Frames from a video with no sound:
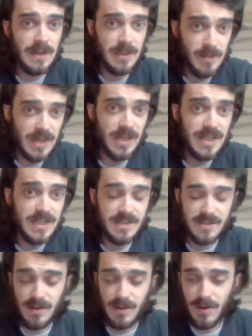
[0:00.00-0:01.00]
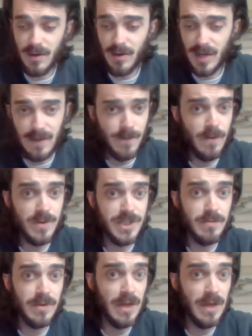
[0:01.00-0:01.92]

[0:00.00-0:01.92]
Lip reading: and the Middle East, I have viewership